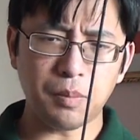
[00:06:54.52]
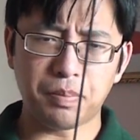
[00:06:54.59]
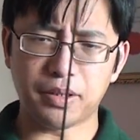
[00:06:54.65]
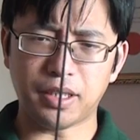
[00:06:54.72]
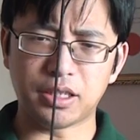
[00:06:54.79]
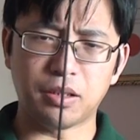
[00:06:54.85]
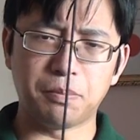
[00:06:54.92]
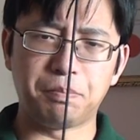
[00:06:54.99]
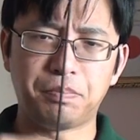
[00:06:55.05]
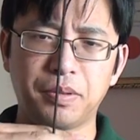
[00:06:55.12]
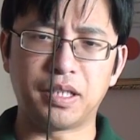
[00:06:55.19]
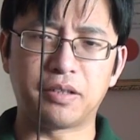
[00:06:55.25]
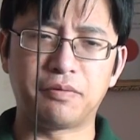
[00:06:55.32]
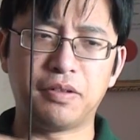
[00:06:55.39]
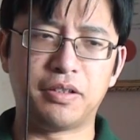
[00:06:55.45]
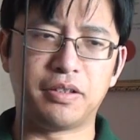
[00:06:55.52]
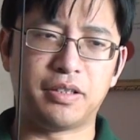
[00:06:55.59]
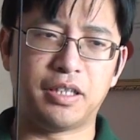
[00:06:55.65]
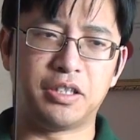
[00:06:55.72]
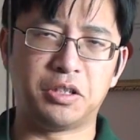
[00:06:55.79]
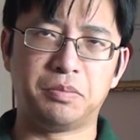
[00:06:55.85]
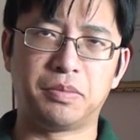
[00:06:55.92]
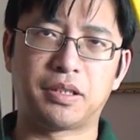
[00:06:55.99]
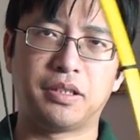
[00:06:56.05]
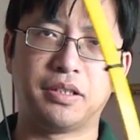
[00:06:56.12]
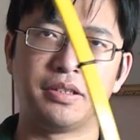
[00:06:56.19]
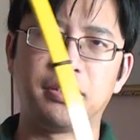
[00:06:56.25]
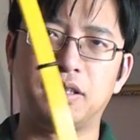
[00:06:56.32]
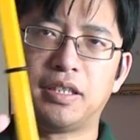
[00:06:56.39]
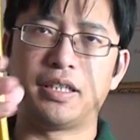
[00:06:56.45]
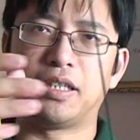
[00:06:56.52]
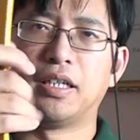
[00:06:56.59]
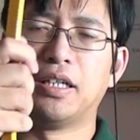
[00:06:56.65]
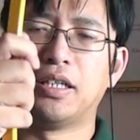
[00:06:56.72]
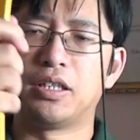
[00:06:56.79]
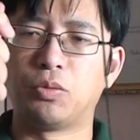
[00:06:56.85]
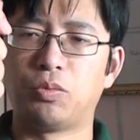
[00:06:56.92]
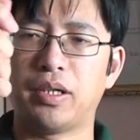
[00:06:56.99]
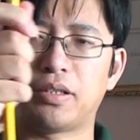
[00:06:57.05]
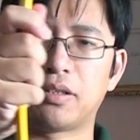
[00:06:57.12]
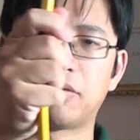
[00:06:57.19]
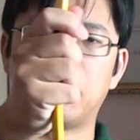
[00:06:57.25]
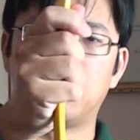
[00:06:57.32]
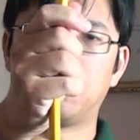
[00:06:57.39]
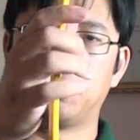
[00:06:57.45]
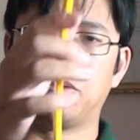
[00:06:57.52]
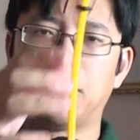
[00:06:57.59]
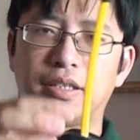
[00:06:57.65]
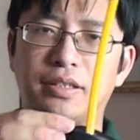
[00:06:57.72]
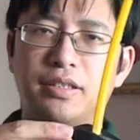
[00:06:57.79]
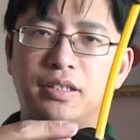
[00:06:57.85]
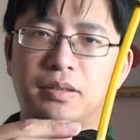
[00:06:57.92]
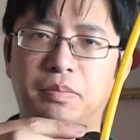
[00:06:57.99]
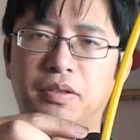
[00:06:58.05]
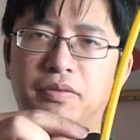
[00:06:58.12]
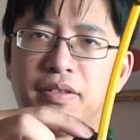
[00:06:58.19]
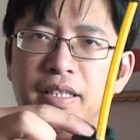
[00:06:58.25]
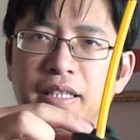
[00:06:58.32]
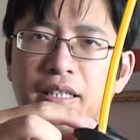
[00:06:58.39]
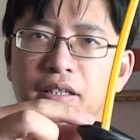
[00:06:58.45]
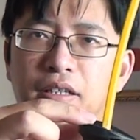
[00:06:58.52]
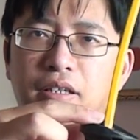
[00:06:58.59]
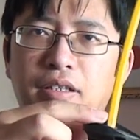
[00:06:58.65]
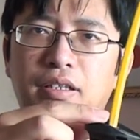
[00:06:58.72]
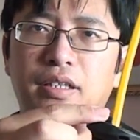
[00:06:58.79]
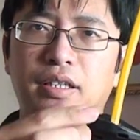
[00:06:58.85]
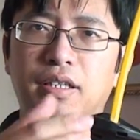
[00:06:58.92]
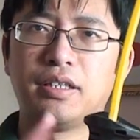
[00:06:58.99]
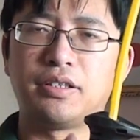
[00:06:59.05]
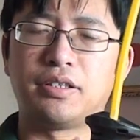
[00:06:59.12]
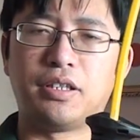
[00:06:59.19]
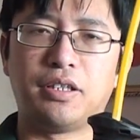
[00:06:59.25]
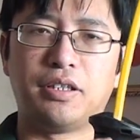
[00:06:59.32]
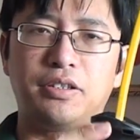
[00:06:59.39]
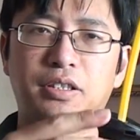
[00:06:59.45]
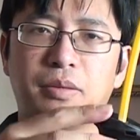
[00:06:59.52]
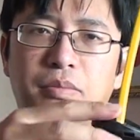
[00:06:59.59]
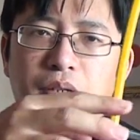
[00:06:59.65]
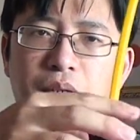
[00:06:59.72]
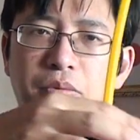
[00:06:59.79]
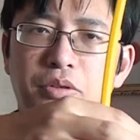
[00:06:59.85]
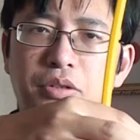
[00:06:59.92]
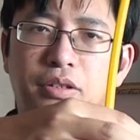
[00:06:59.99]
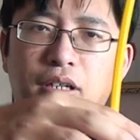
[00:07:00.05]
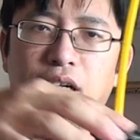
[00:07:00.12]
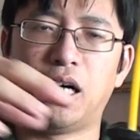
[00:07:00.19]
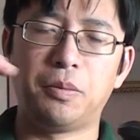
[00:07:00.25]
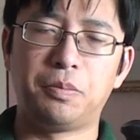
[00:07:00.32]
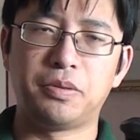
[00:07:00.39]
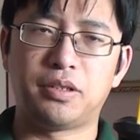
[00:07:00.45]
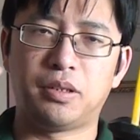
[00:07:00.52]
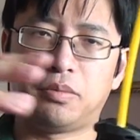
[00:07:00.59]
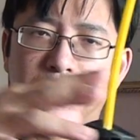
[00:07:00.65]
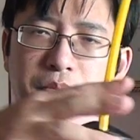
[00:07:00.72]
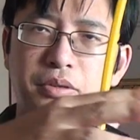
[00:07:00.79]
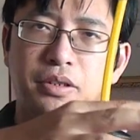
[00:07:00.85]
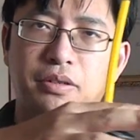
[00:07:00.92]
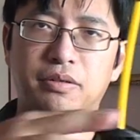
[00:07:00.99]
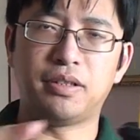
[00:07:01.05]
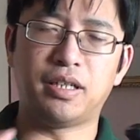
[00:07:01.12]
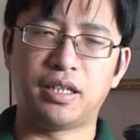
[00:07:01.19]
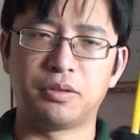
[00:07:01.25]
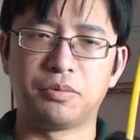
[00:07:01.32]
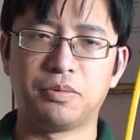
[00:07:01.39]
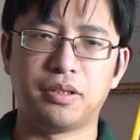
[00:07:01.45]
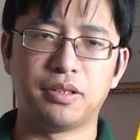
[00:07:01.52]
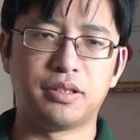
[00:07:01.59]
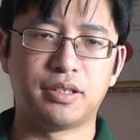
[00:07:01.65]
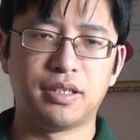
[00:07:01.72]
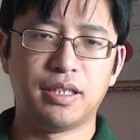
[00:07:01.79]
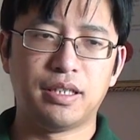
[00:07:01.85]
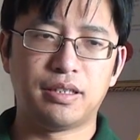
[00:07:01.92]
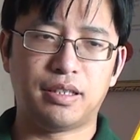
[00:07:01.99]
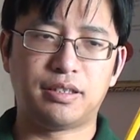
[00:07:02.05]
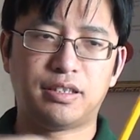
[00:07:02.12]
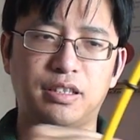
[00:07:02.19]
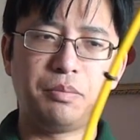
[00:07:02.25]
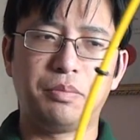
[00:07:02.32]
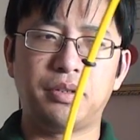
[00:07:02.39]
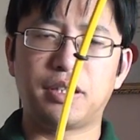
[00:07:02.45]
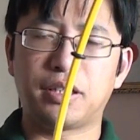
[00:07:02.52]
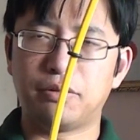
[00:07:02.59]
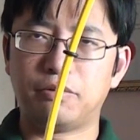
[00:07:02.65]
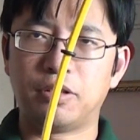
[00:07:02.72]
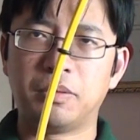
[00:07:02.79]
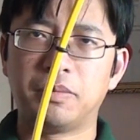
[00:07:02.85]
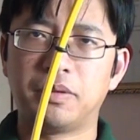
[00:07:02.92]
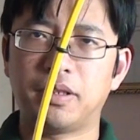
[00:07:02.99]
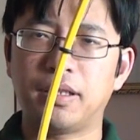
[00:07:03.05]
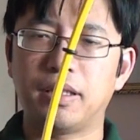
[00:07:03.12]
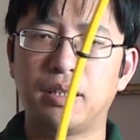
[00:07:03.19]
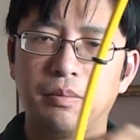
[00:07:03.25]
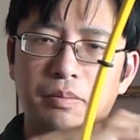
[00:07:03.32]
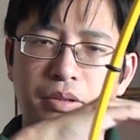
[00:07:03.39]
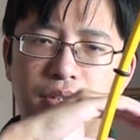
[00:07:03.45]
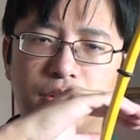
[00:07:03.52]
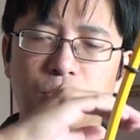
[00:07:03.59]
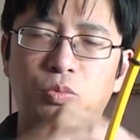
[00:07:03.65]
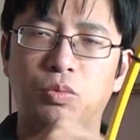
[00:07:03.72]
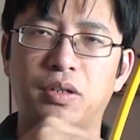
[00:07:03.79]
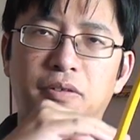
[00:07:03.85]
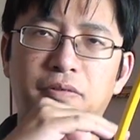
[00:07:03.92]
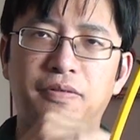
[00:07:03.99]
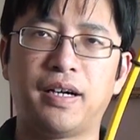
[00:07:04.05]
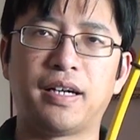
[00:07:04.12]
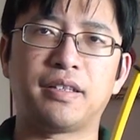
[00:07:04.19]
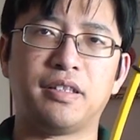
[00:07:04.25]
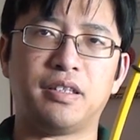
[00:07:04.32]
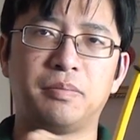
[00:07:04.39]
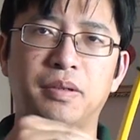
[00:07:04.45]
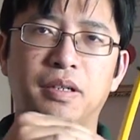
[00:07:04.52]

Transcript: but that's a big variation because the way the grip works is a bit of an incline. So sometimes you go upwards, sometimes you go downwards. So that's something you can remedy, but there's one factor